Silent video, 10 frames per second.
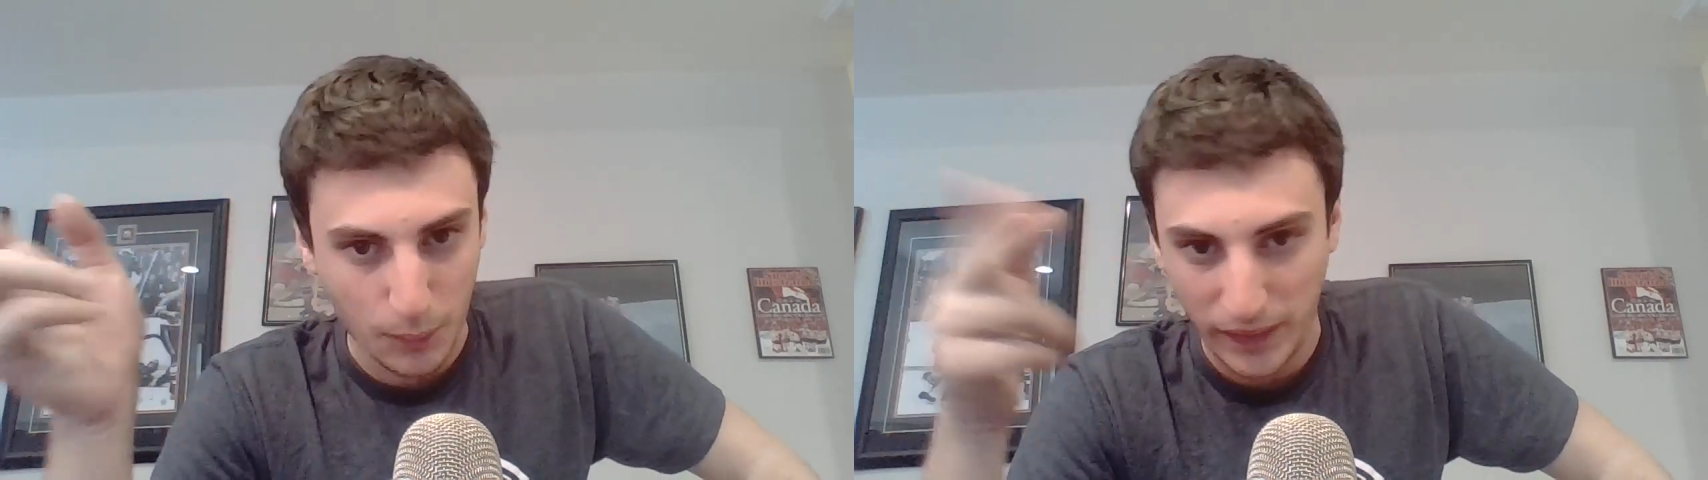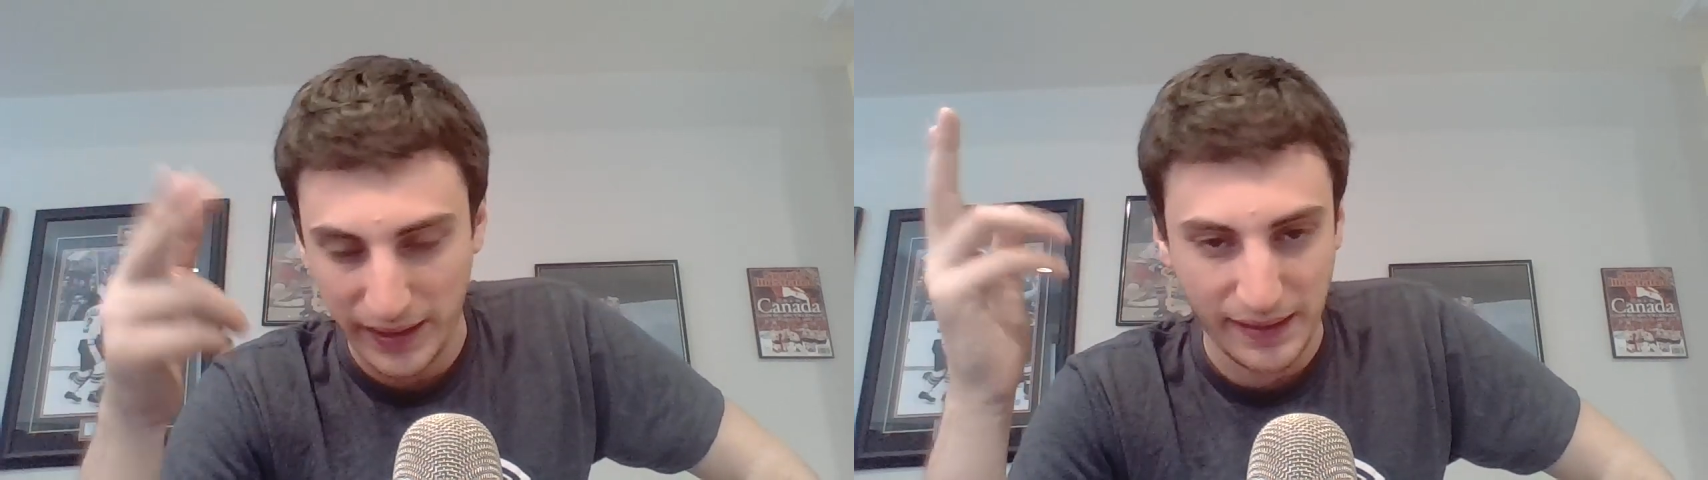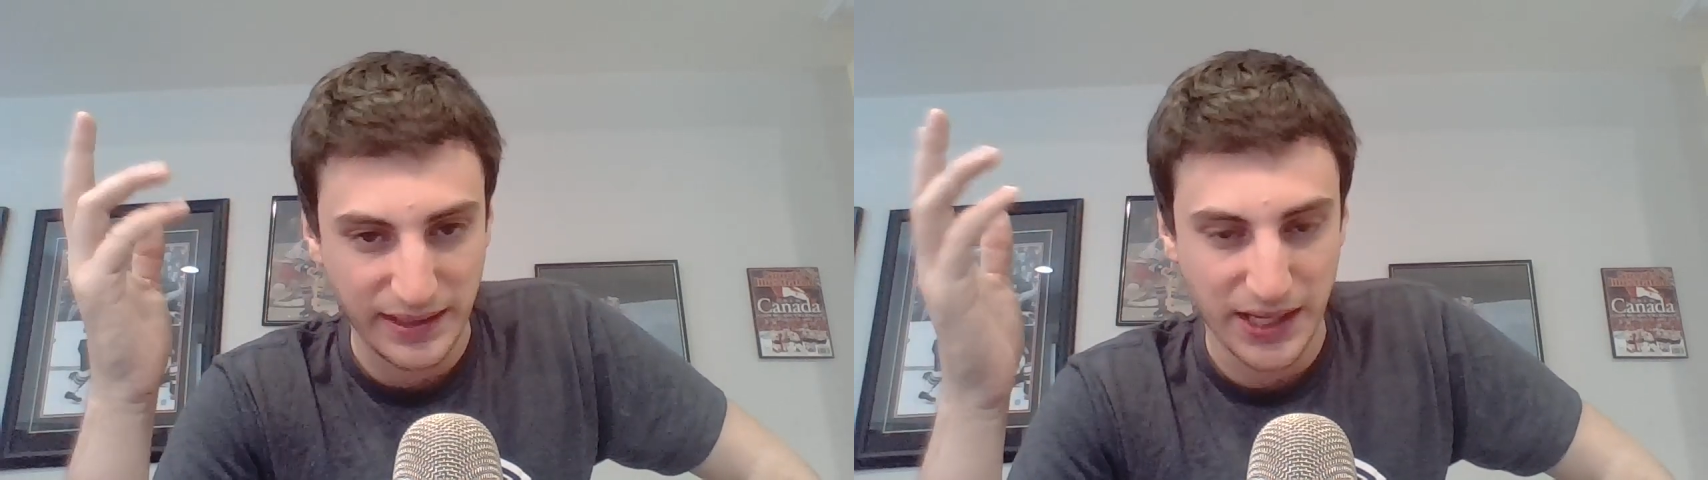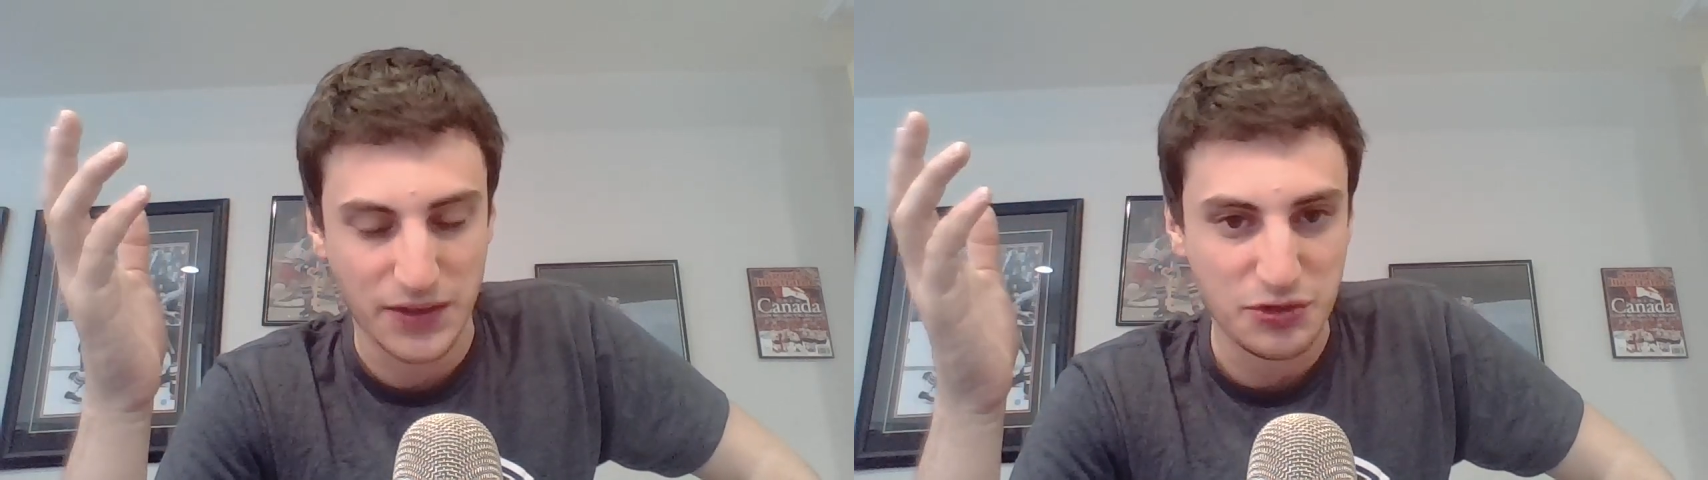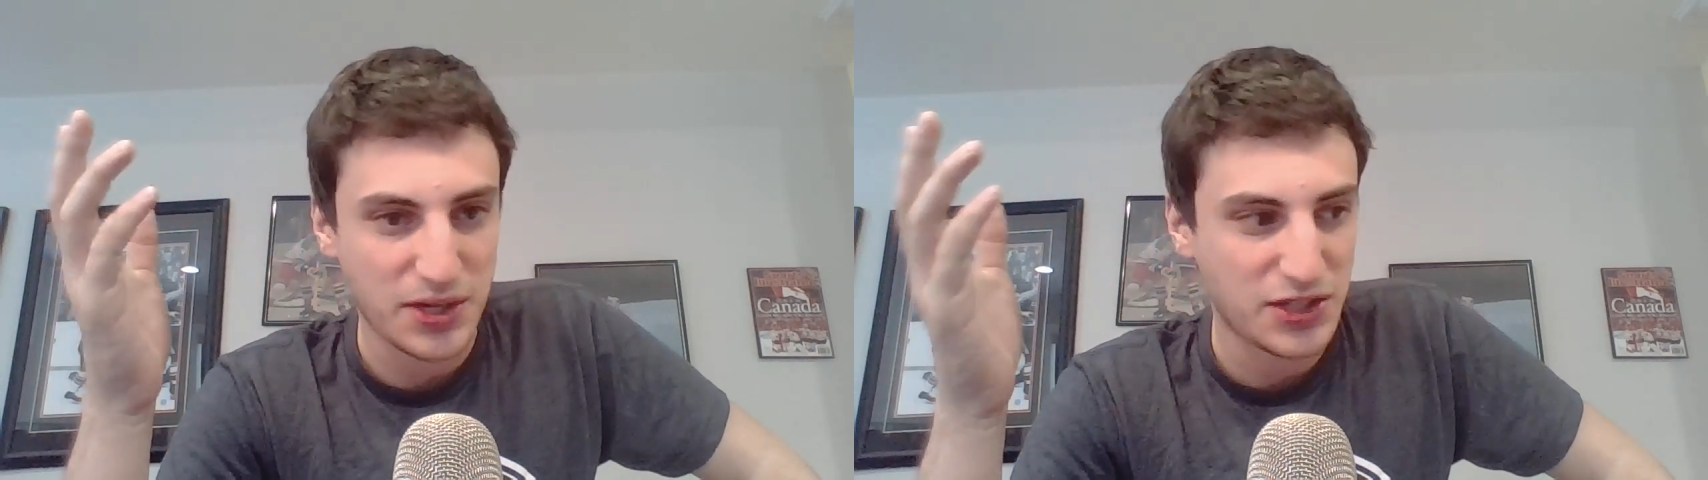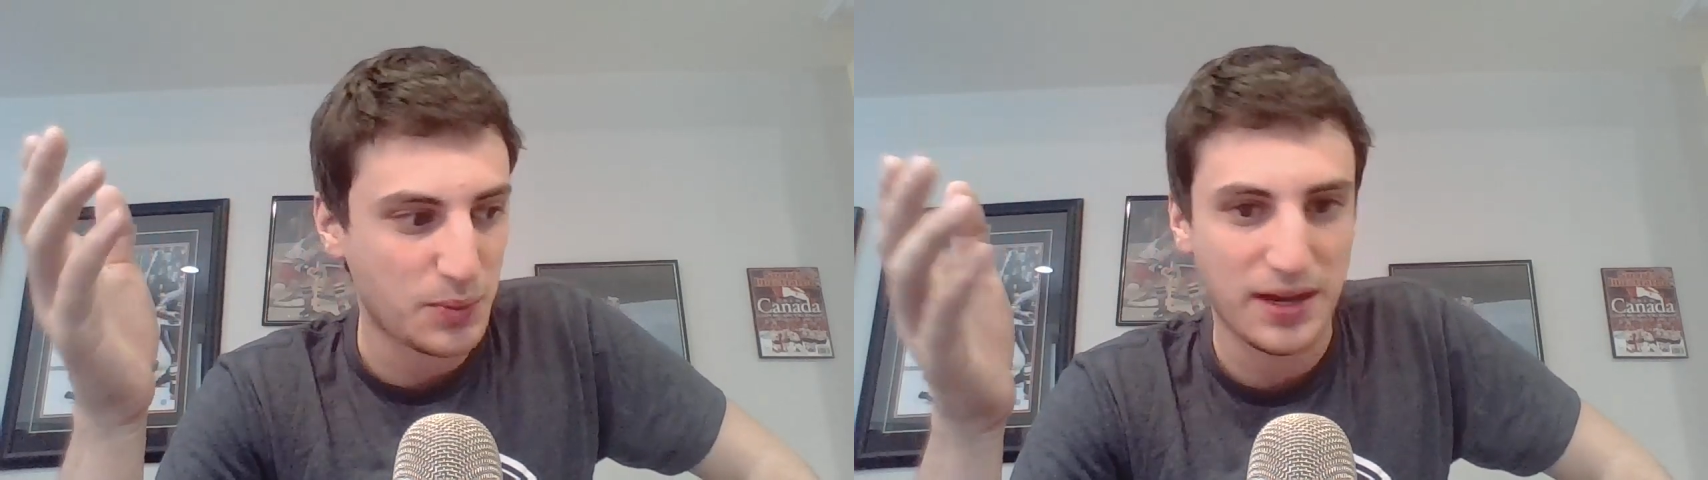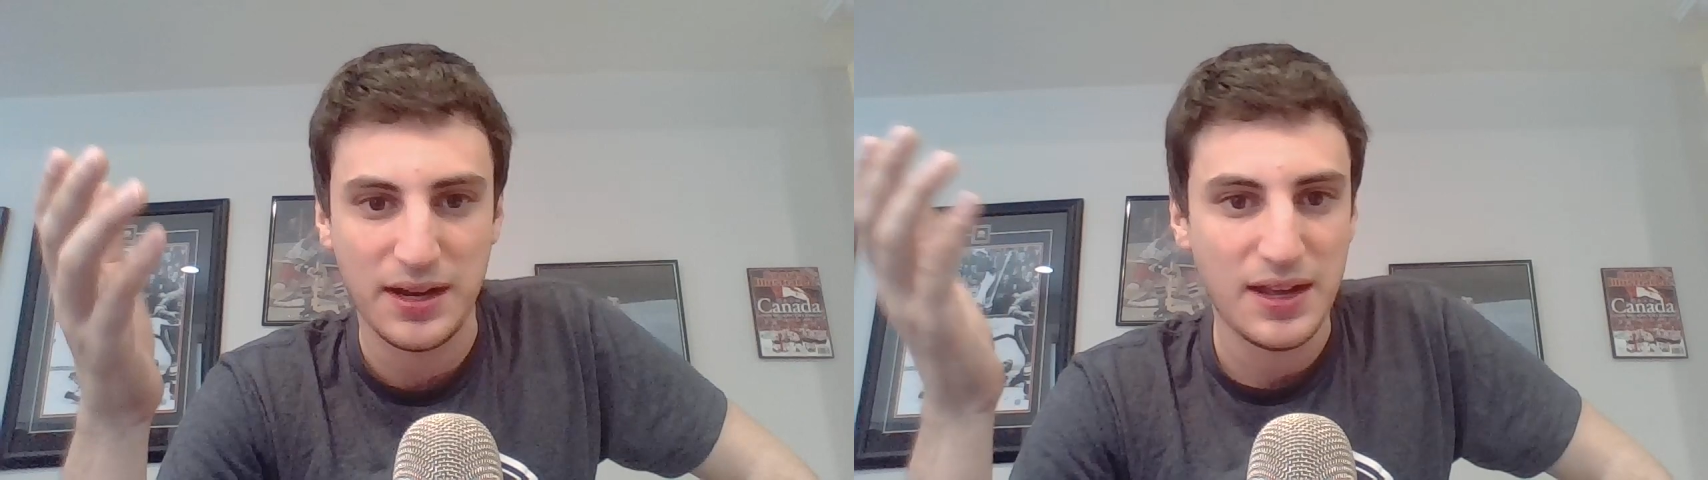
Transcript: willy nilly down the streets when